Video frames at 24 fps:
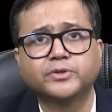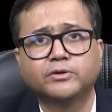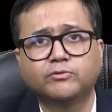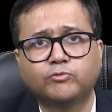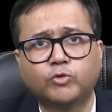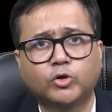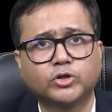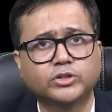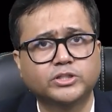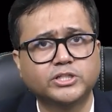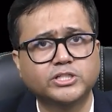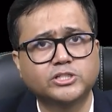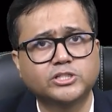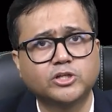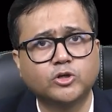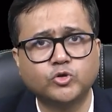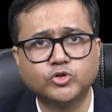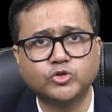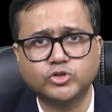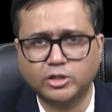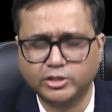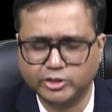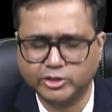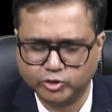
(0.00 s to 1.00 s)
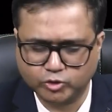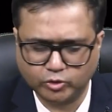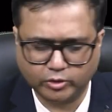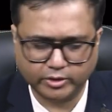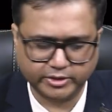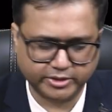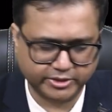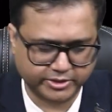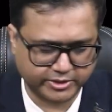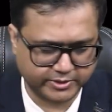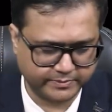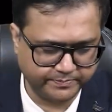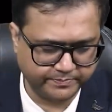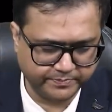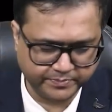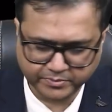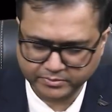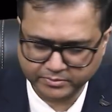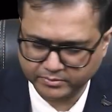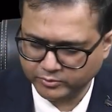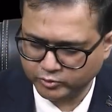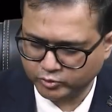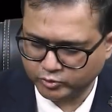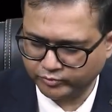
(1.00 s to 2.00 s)
for these delusional disorders.
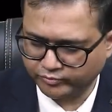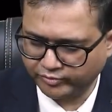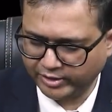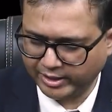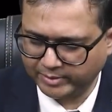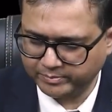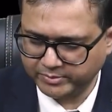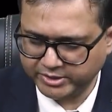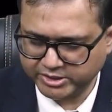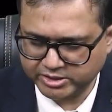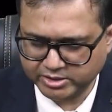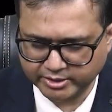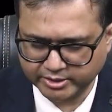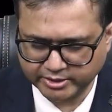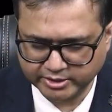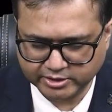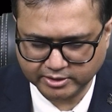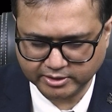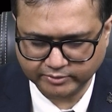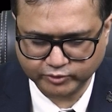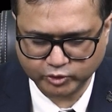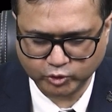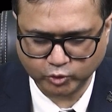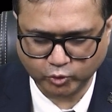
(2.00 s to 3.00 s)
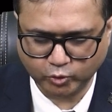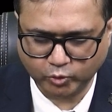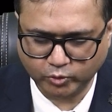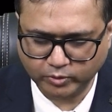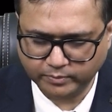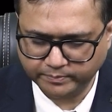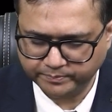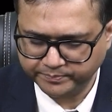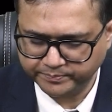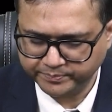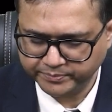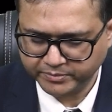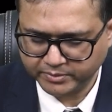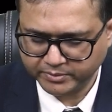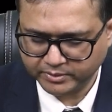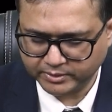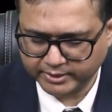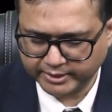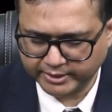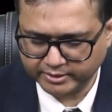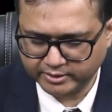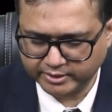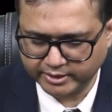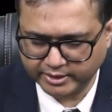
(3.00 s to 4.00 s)
So family studies have shown
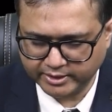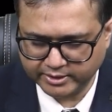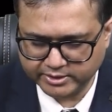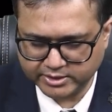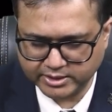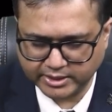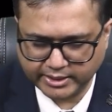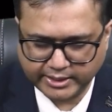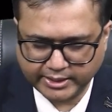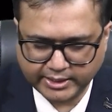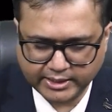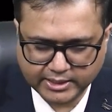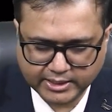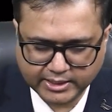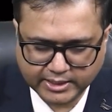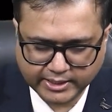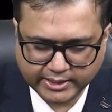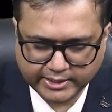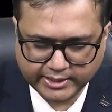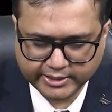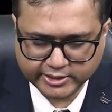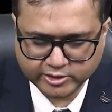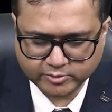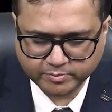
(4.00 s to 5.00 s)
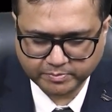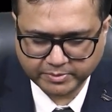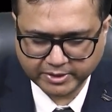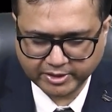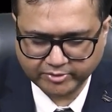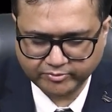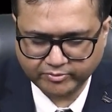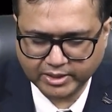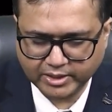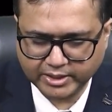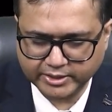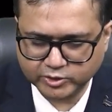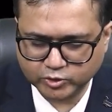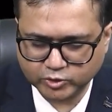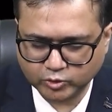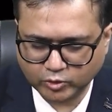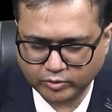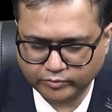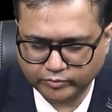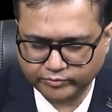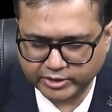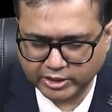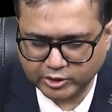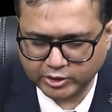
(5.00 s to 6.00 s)
that there is increased prevalence
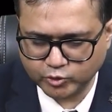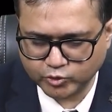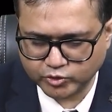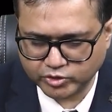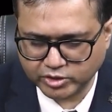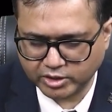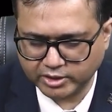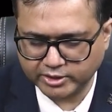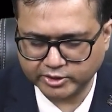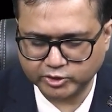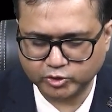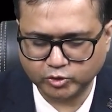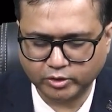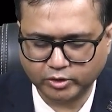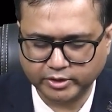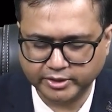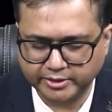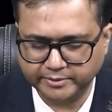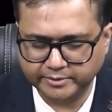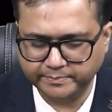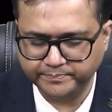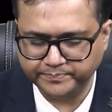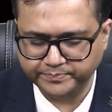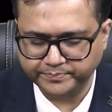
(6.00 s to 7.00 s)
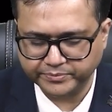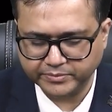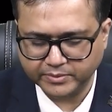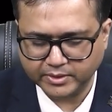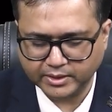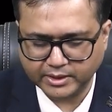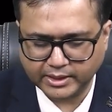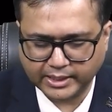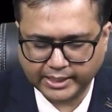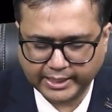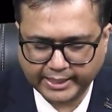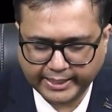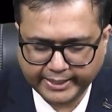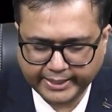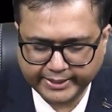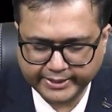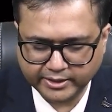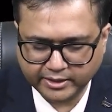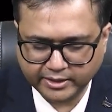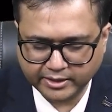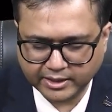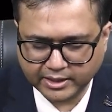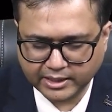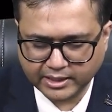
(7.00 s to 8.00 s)
of delusional disorder and
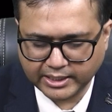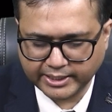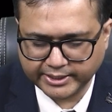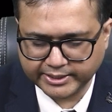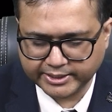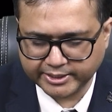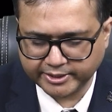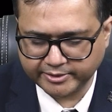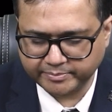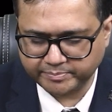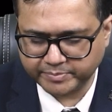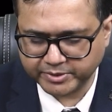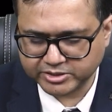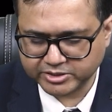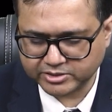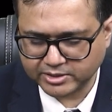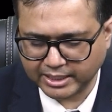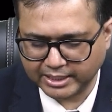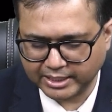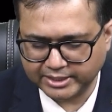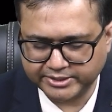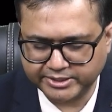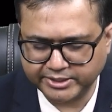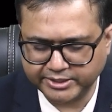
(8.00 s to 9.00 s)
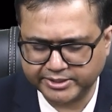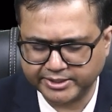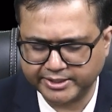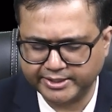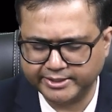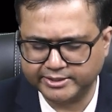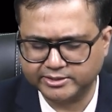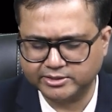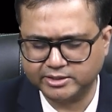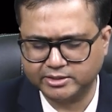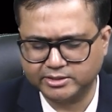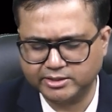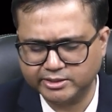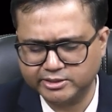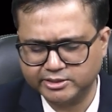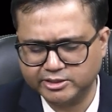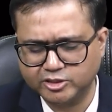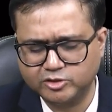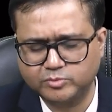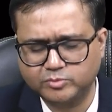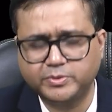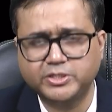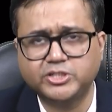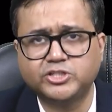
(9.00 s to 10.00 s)
related personality traits such as
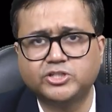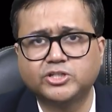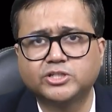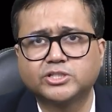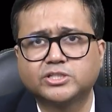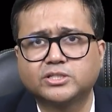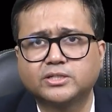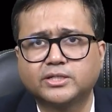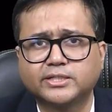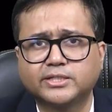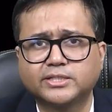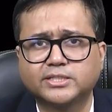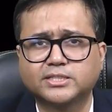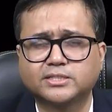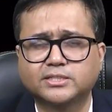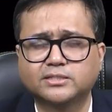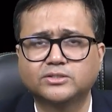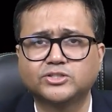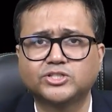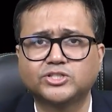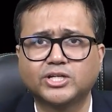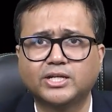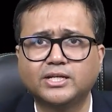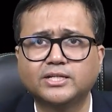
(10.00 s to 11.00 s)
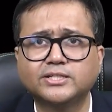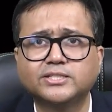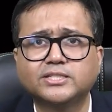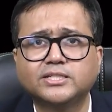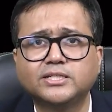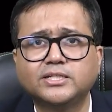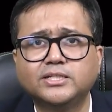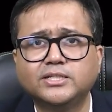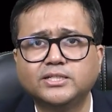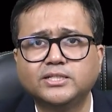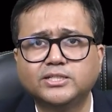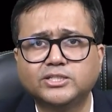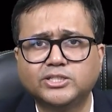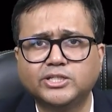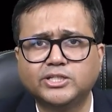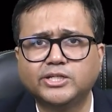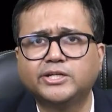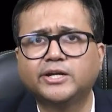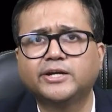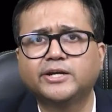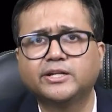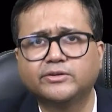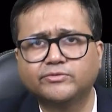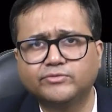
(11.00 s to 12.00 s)
suspiciousness, jealousy,
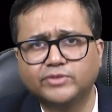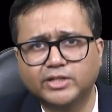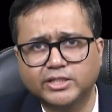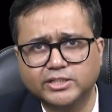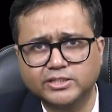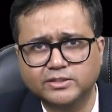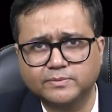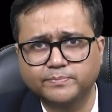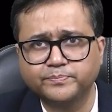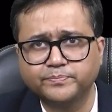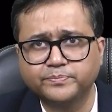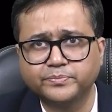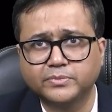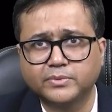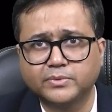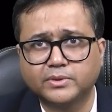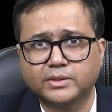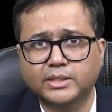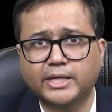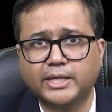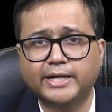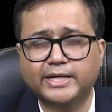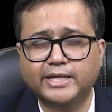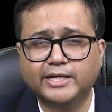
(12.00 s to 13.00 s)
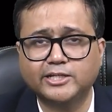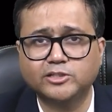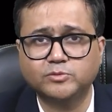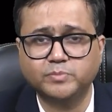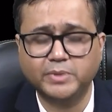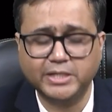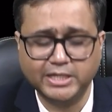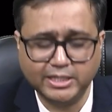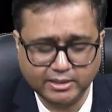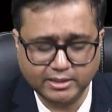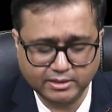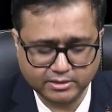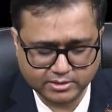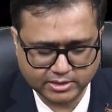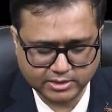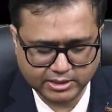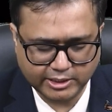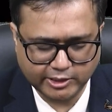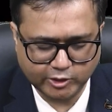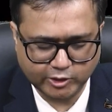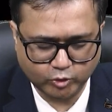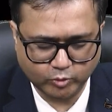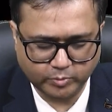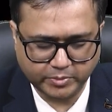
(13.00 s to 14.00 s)
secretiveness that has been in,
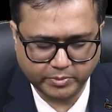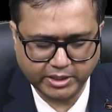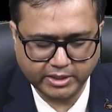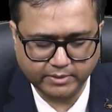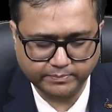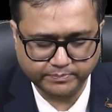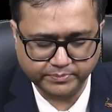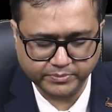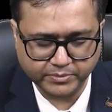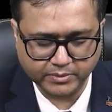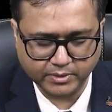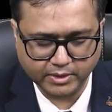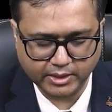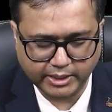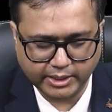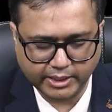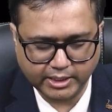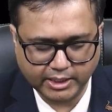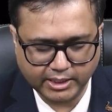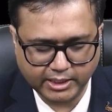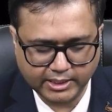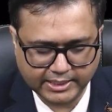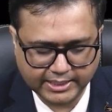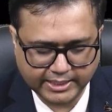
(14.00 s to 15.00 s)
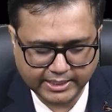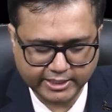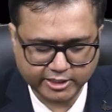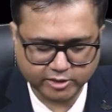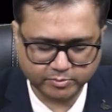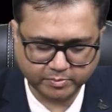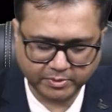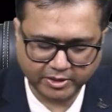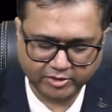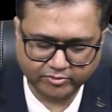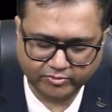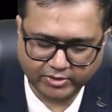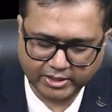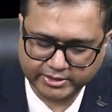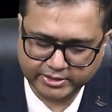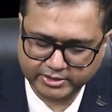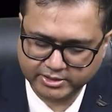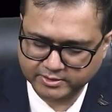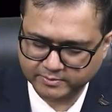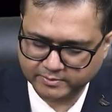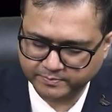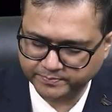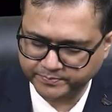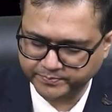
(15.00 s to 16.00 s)
seen to be in increased
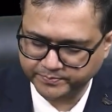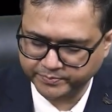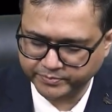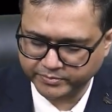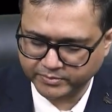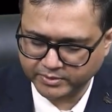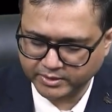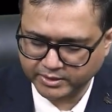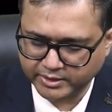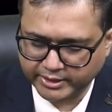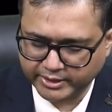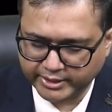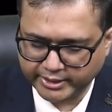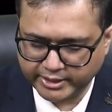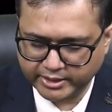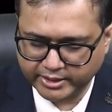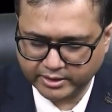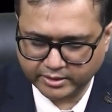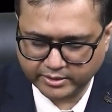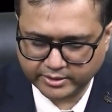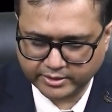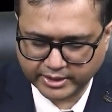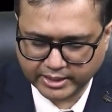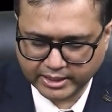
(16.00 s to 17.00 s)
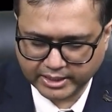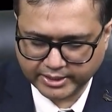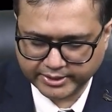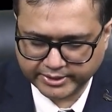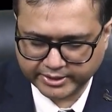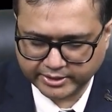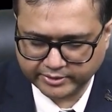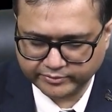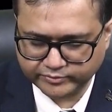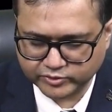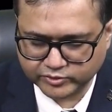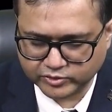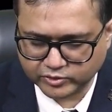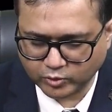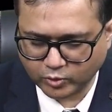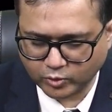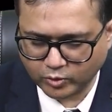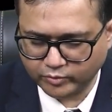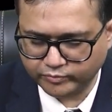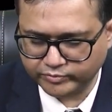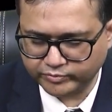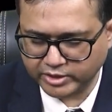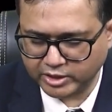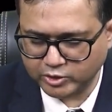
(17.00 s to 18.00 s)
prevalence in relatives
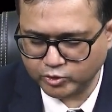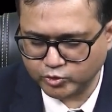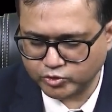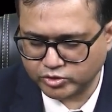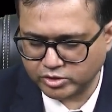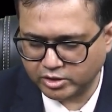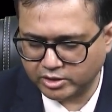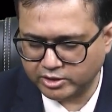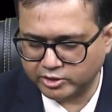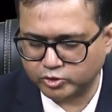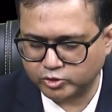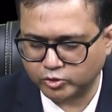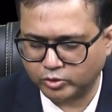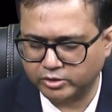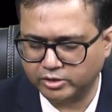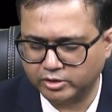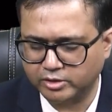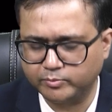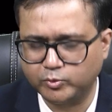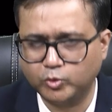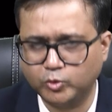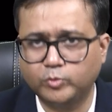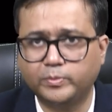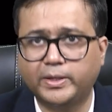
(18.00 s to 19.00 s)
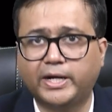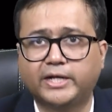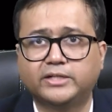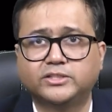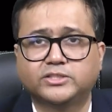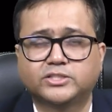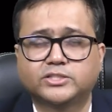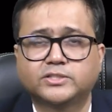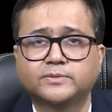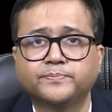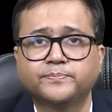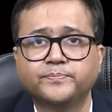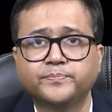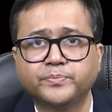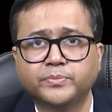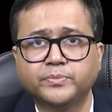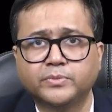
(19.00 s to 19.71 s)
of delusional disorder probands.